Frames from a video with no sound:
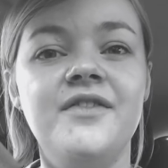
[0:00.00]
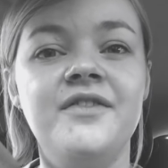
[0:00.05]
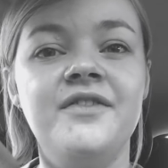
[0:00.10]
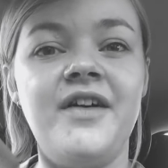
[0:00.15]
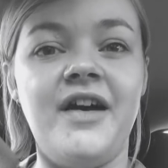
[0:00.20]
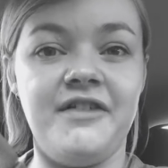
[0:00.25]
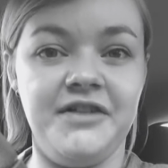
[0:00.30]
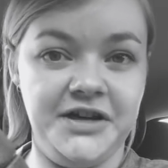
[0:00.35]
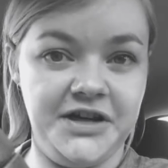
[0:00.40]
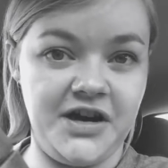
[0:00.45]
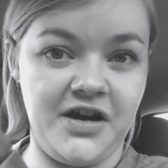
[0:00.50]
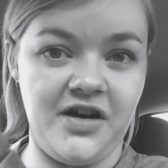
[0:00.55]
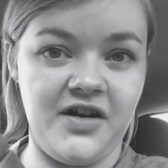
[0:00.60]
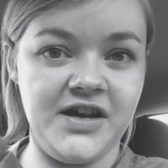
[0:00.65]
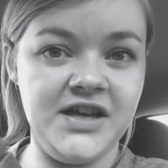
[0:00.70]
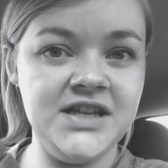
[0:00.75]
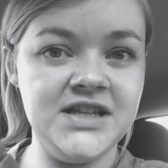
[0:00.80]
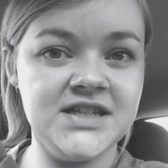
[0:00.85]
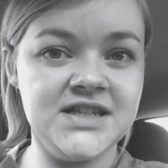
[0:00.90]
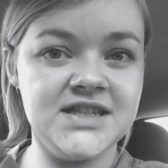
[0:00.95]
very
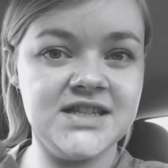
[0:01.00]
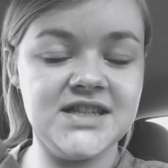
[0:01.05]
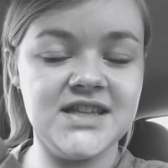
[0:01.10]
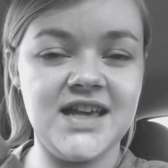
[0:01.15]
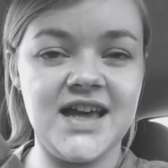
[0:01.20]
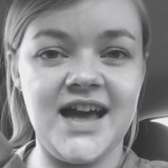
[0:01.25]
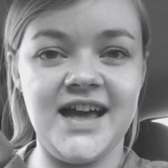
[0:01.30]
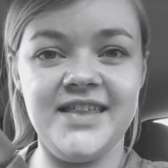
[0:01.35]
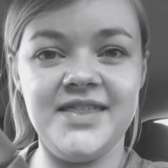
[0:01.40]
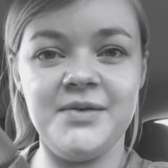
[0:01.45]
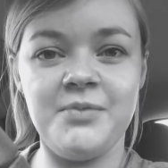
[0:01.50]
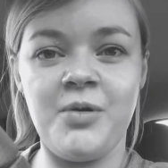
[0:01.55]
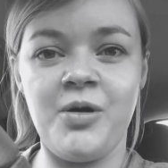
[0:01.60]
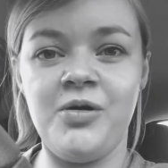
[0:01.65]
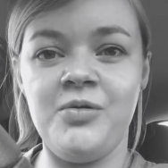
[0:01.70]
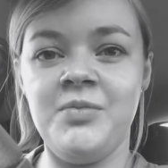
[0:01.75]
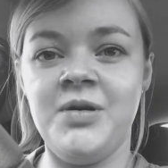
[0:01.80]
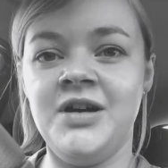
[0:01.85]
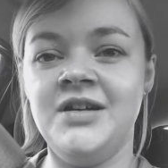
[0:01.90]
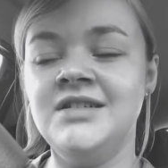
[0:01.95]
nice at the
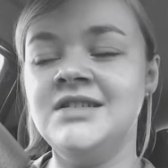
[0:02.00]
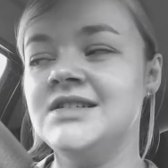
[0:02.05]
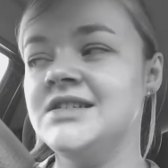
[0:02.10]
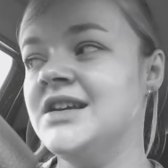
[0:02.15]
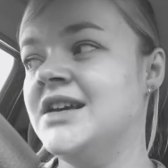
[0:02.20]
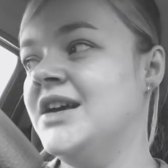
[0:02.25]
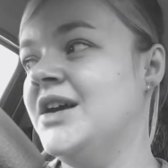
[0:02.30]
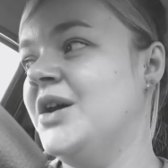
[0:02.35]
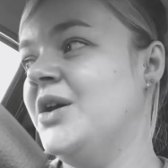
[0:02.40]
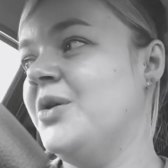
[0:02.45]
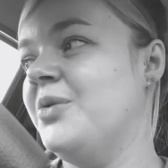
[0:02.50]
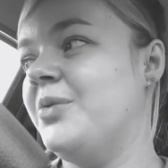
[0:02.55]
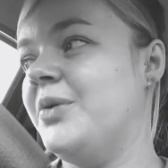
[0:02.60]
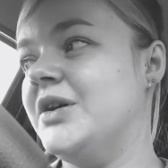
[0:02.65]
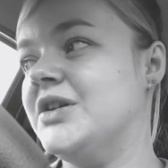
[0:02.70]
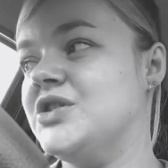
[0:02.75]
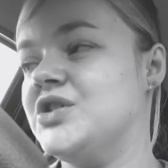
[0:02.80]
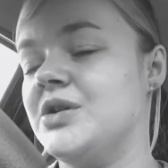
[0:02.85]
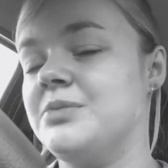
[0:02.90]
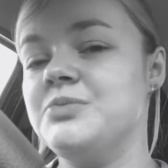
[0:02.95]
moment,
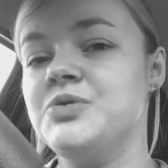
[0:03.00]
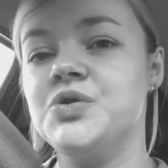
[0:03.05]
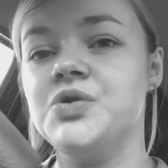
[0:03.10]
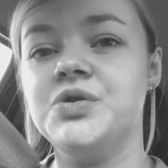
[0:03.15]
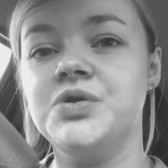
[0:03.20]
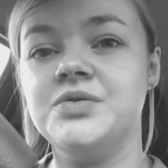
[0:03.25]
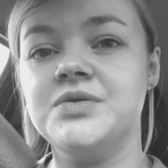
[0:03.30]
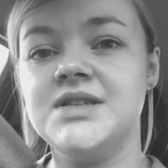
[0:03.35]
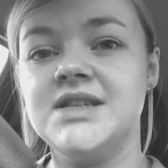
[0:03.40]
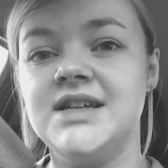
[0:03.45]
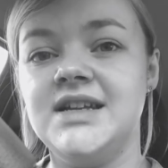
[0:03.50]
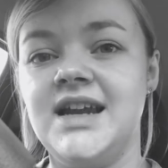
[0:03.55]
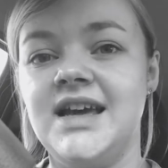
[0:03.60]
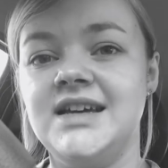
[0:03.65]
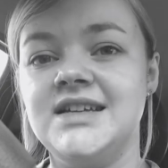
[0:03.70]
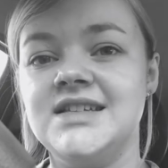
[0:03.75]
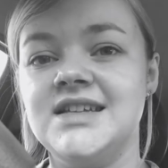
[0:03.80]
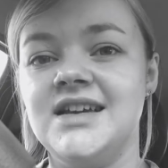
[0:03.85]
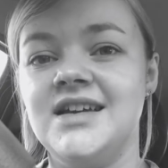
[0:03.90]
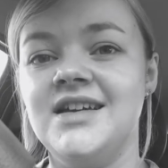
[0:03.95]
which I'm sure you'll see
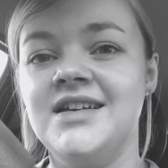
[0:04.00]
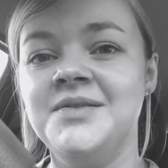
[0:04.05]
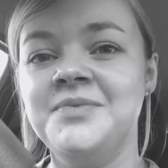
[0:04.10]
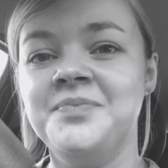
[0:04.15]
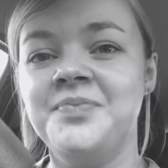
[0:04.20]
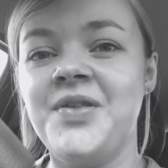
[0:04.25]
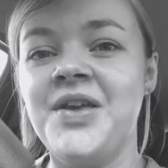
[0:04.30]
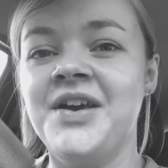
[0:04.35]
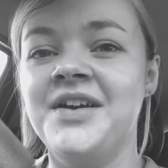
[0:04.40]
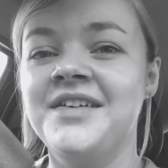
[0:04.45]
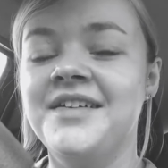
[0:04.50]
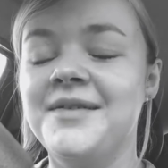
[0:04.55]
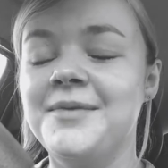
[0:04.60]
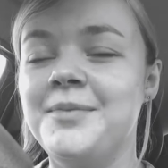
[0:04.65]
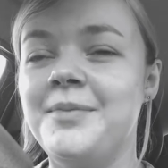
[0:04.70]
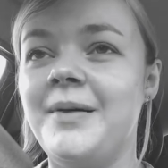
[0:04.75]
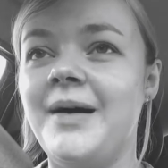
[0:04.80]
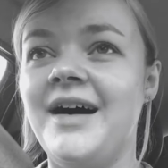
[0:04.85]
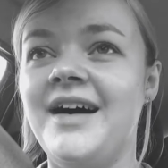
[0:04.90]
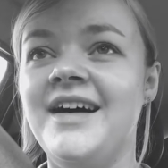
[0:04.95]
later.
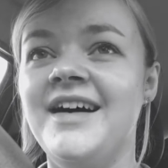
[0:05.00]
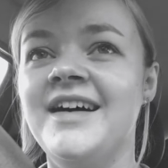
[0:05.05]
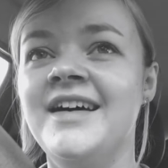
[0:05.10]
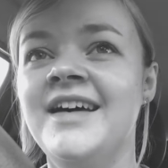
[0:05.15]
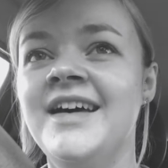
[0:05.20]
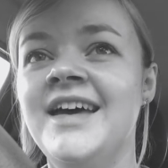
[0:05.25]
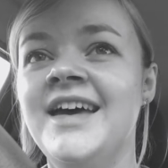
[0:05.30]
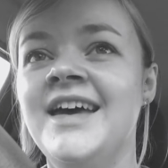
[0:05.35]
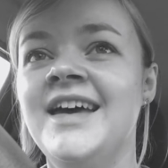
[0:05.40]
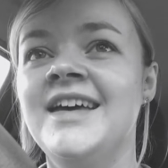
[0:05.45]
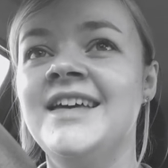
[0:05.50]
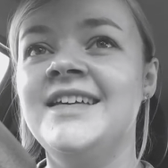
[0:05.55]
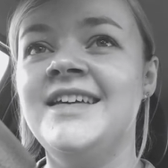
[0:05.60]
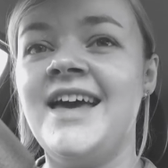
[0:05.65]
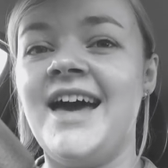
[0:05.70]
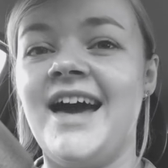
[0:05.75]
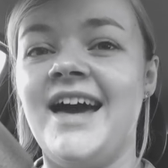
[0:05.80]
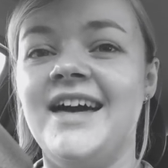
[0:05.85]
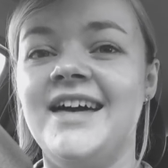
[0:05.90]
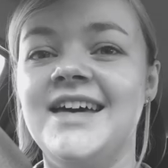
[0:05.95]
But
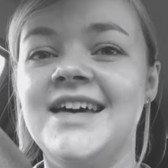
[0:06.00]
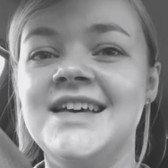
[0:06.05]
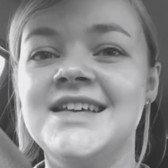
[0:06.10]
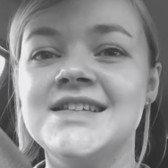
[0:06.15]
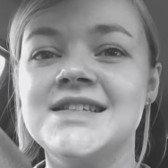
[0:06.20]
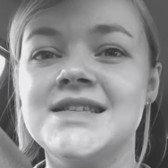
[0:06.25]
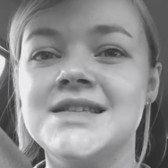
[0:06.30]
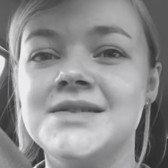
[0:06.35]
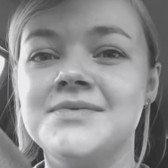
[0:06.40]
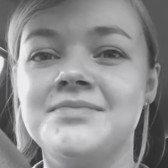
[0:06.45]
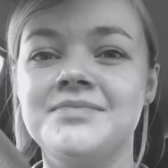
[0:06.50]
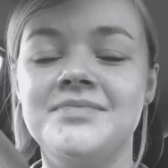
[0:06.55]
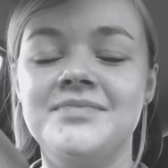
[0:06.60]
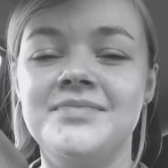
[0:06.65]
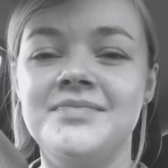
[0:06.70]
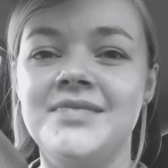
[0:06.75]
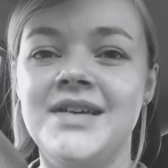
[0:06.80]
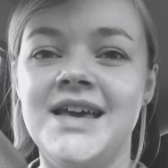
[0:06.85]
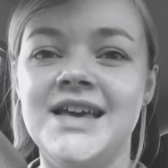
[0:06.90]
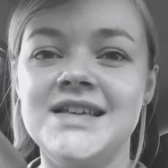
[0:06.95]
yeah, it's
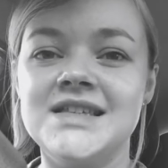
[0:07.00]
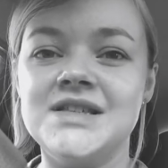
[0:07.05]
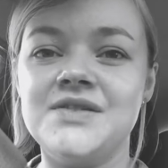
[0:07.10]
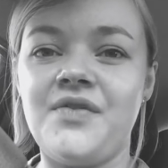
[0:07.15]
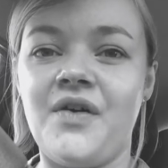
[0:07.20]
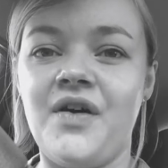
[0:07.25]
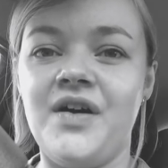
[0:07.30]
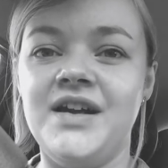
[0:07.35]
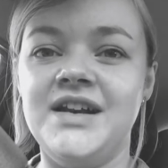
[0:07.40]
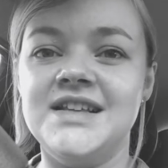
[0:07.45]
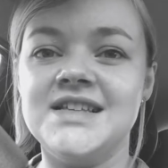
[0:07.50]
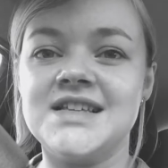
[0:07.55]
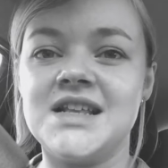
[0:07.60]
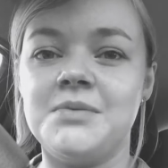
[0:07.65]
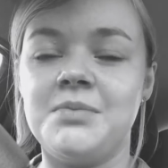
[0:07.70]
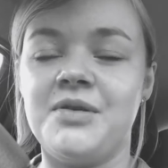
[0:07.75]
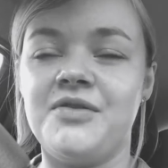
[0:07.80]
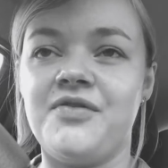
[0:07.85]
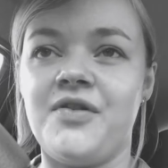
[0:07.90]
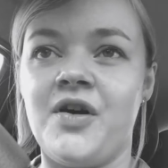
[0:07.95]
fine, it's
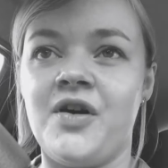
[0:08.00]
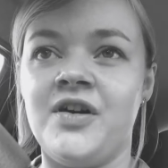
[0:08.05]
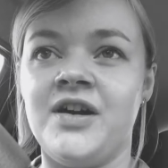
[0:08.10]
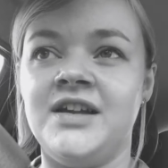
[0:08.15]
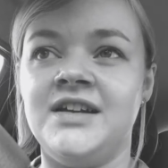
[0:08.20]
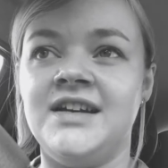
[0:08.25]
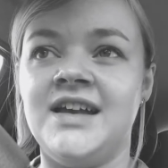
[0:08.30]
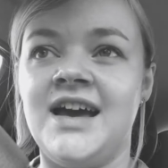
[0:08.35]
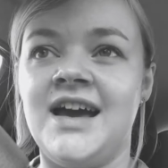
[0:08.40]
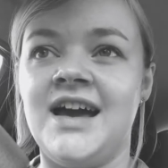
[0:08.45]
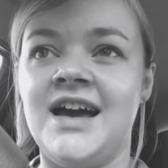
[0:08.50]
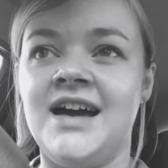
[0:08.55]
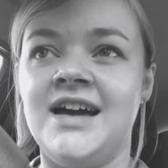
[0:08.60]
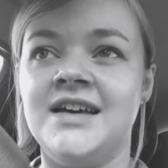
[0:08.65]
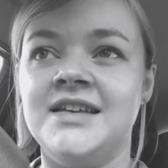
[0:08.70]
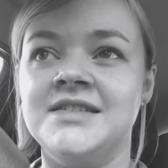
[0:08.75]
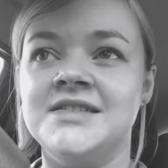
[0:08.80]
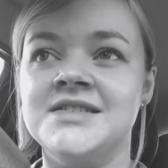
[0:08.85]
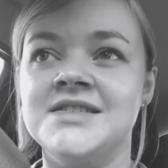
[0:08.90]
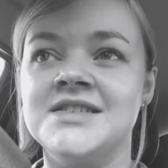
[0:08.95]
gonna be fine,
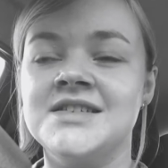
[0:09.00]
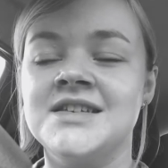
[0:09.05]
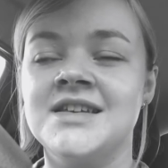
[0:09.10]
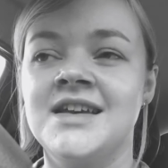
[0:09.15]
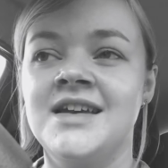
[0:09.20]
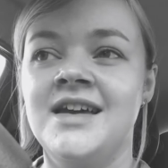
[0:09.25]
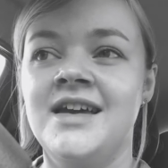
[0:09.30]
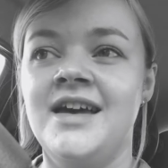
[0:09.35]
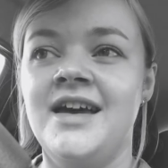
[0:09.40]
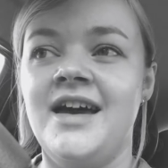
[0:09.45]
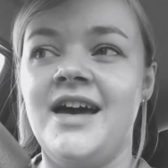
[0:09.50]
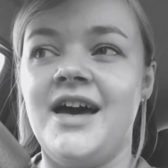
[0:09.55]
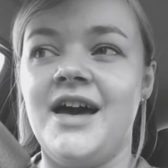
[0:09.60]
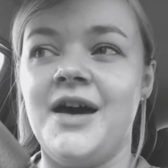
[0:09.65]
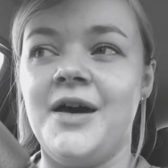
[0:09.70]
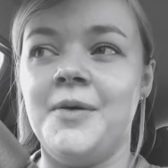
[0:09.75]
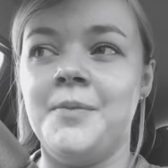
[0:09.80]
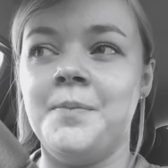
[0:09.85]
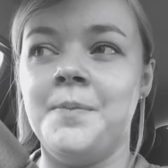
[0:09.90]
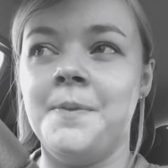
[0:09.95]
and
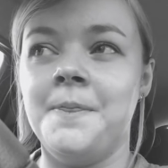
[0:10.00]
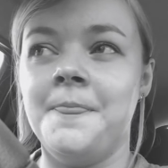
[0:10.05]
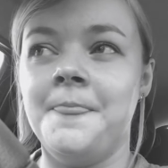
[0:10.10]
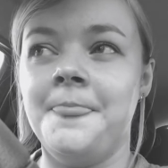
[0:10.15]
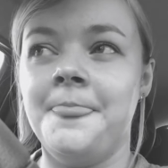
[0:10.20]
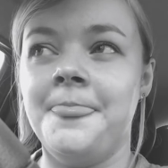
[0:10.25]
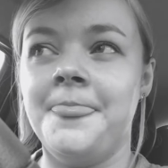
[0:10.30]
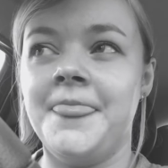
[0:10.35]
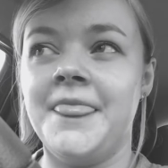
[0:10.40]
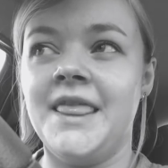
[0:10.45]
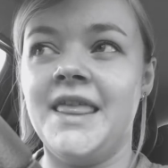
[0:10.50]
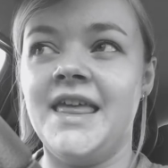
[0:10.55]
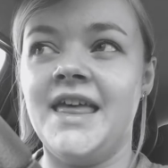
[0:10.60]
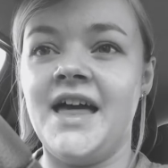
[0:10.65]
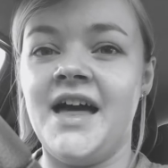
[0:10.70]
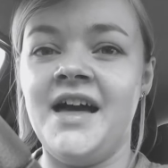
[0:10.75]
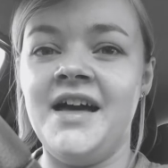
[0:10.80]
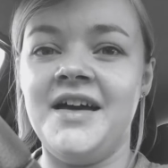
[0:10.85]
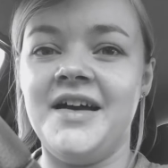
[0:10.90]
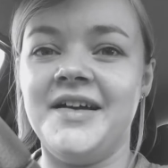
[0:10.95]

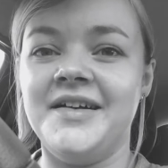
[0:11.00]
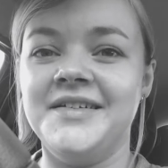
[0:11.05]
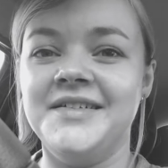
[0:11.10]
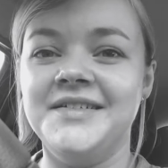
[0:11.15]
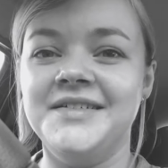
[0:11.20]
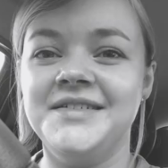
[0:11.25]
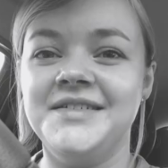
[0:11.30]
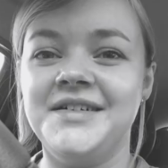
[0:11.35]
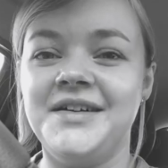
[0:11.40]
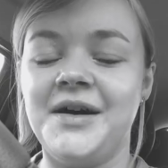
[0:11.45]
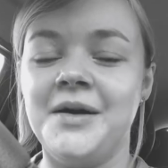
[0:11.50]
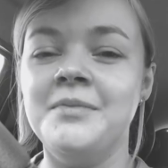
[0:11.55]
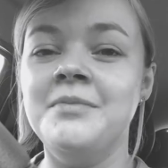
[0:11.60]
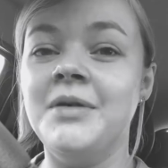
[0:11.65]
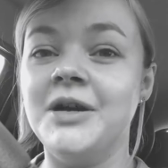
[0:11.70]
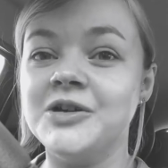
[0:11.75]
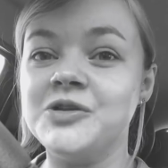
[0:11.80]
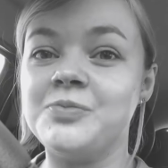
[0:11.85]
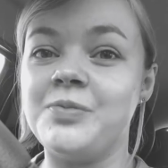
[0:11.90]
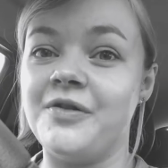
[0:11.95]
yeah, I
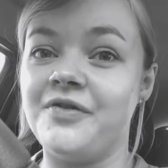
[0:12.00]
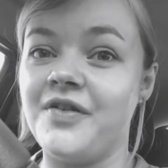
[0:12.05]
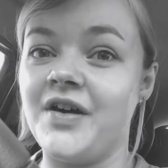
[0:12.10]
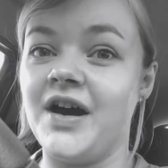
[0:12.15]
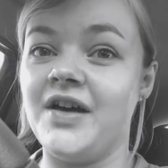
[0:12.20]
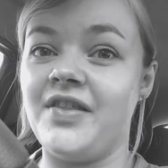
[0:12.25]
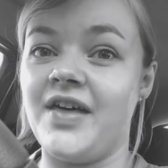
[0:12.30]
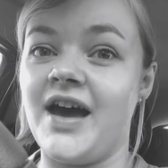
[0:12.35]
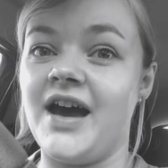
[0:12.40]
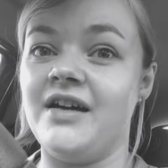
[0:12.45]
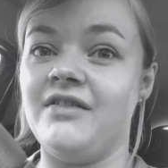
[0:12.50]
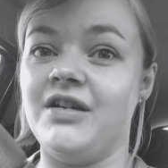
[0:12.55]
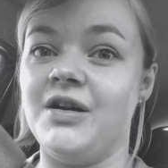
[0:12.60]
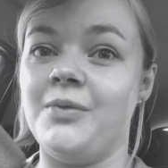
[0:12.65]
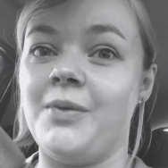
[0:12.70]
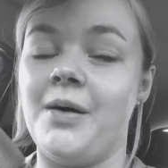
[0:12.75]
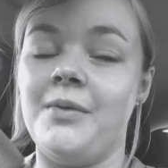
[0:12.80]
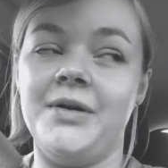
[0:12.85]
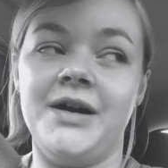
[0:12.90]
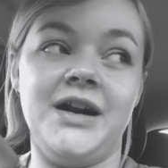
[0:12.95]
much prefer the
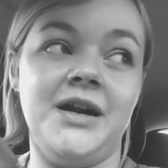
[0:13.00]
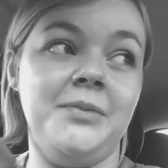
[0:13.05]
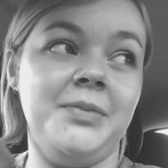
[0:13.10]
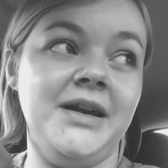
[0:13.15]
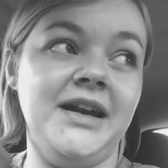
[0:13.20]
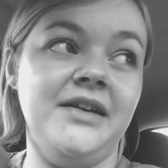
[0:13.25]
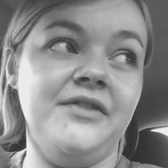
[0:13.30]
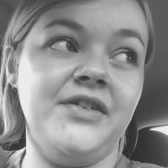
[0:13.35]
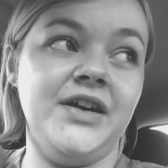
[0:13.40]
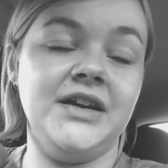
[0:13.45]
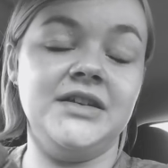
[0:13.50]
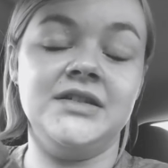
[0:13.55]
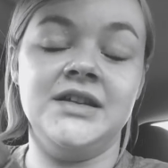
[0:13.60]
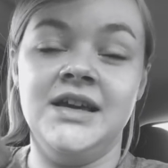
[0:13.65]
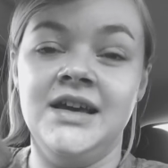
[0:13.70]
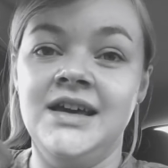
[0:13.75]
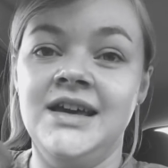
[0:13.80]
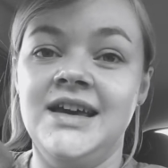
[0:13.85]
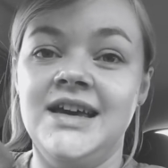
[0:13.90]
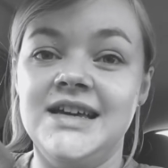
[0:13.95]
area where we're gonna be living.
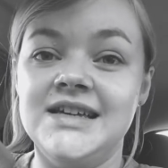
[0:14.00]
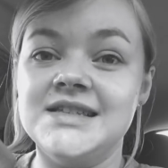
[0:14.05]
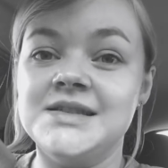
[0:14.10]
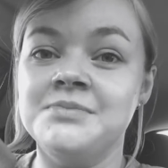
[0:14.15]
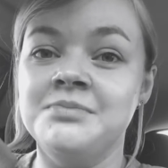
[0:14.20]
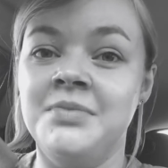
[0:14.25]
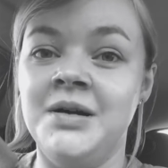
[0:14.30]
It's